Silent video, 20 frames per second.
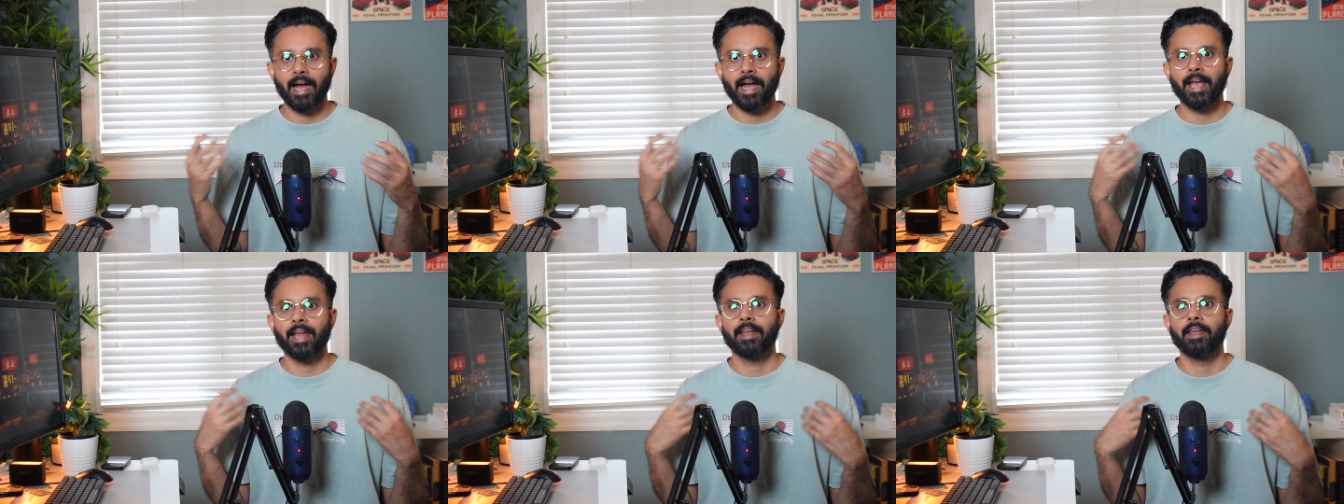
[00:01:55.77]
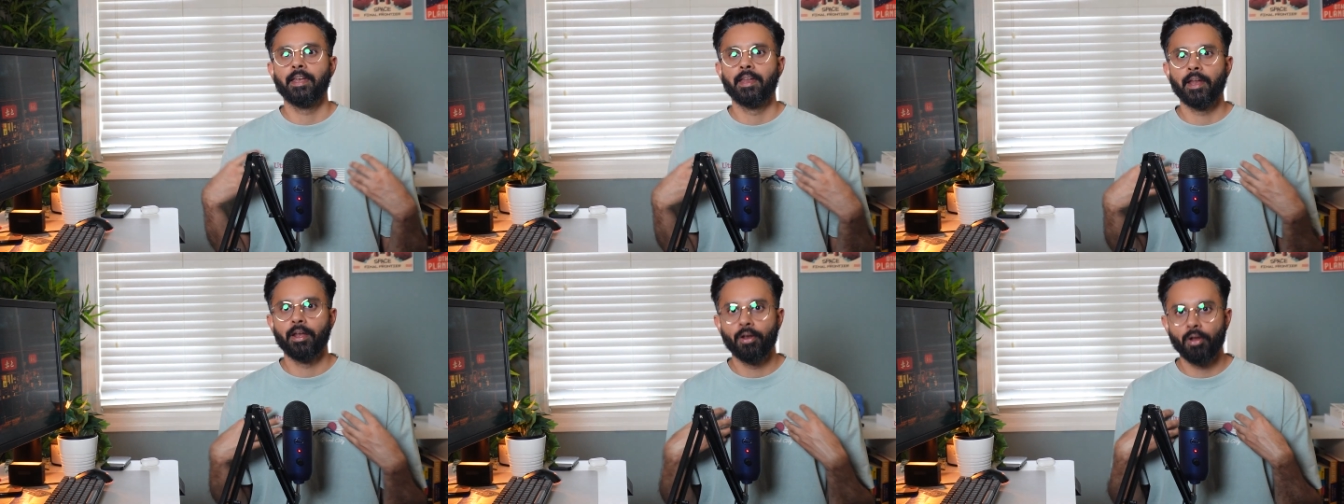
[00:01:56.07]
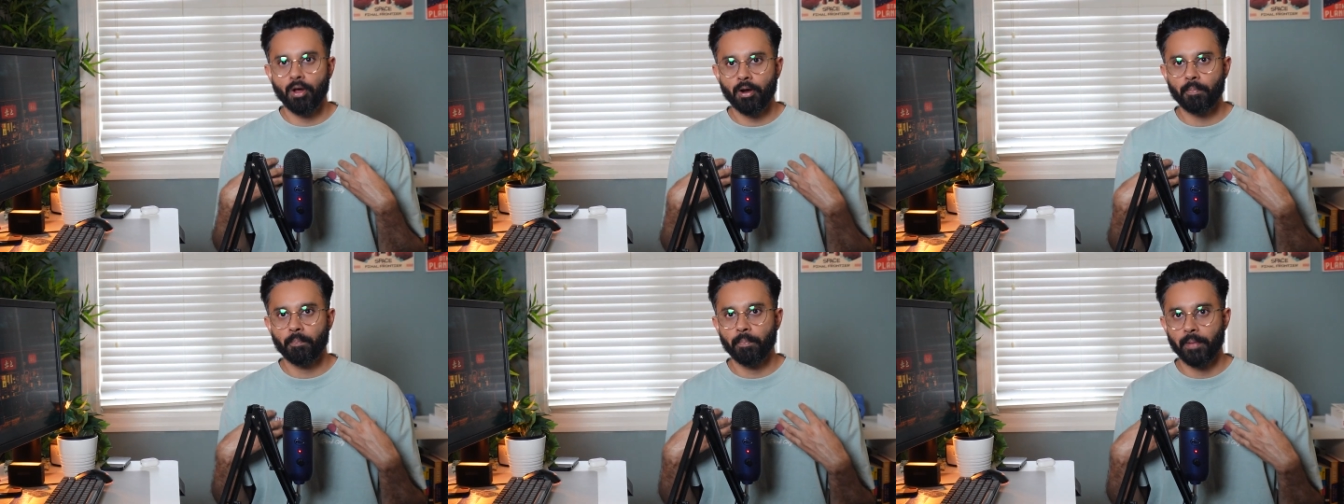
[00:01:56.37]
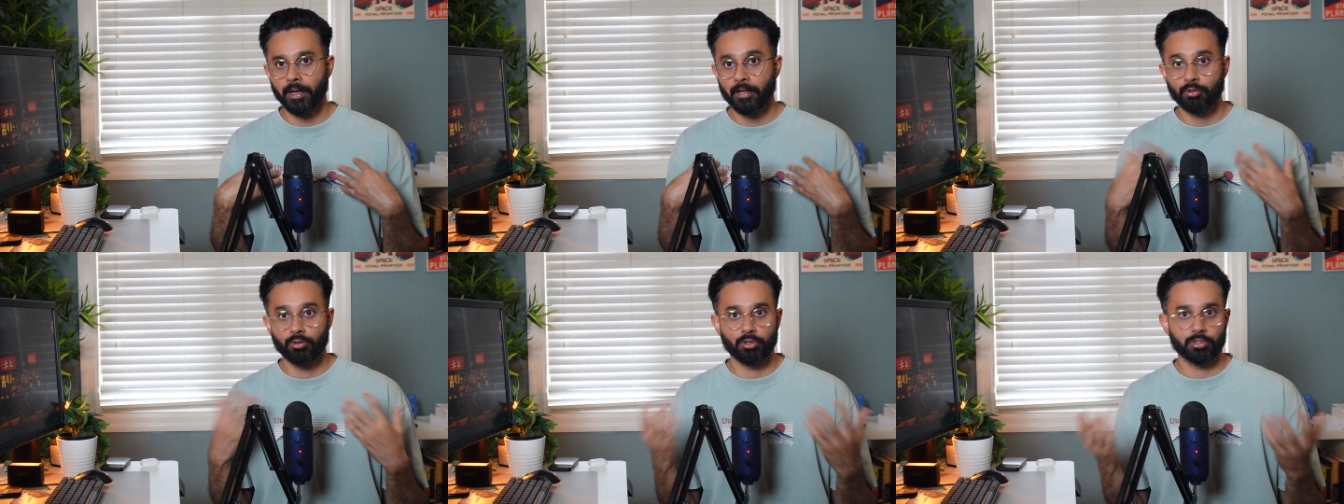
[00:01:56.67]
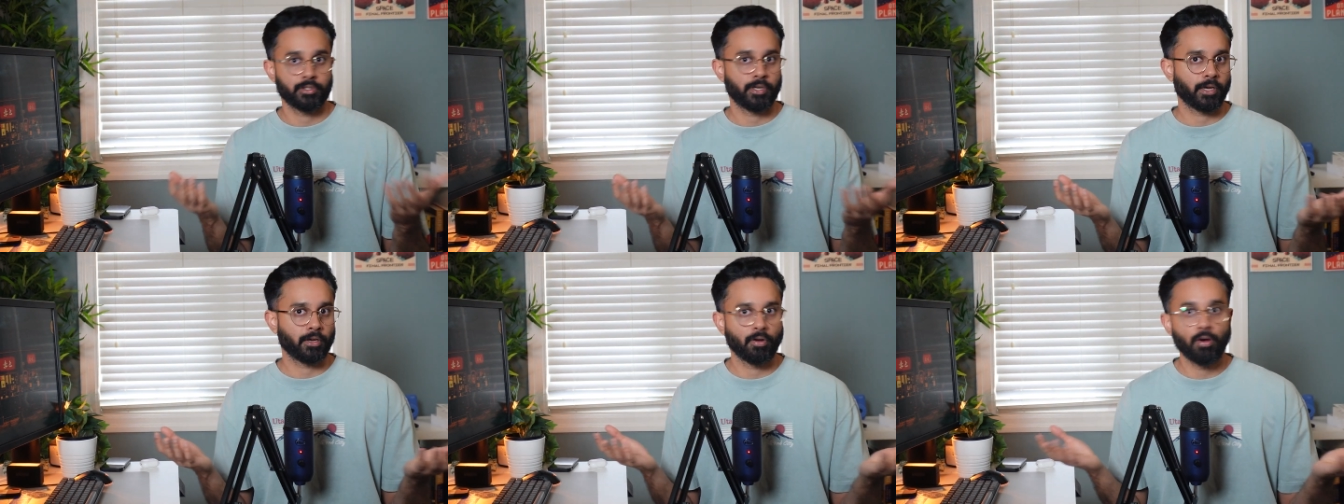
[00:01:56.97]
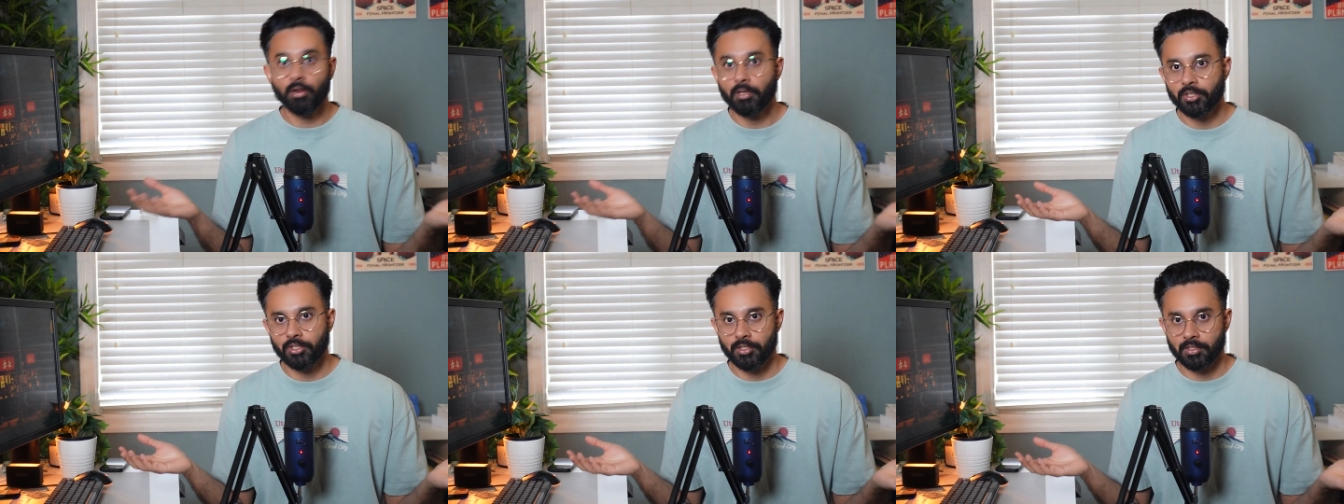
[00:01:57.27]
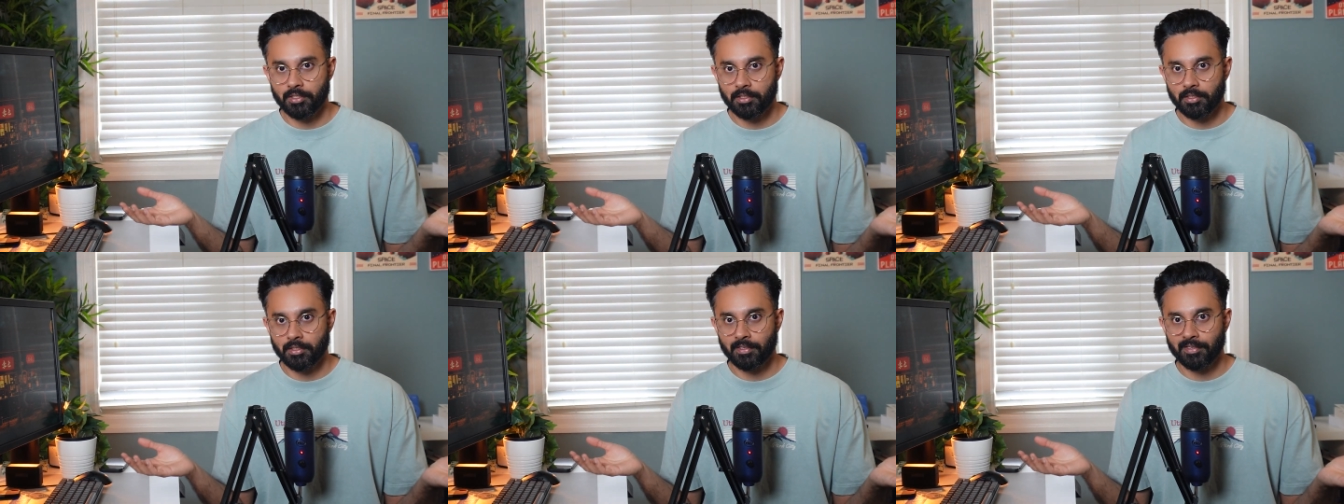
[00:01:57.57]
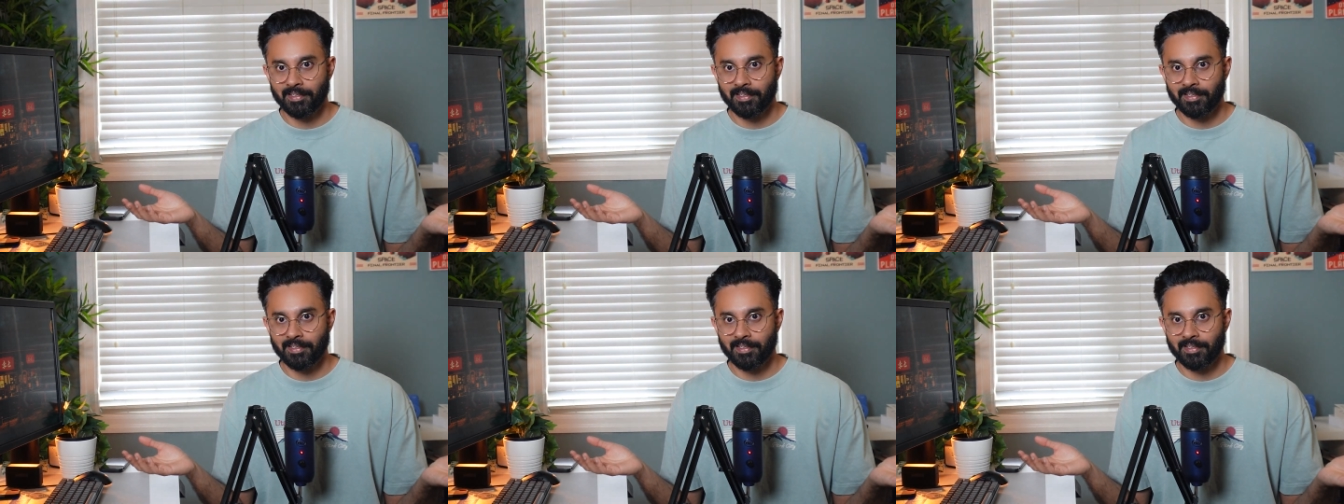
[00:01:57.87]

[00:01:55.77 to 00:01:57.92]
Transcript: I did not pick those technologies.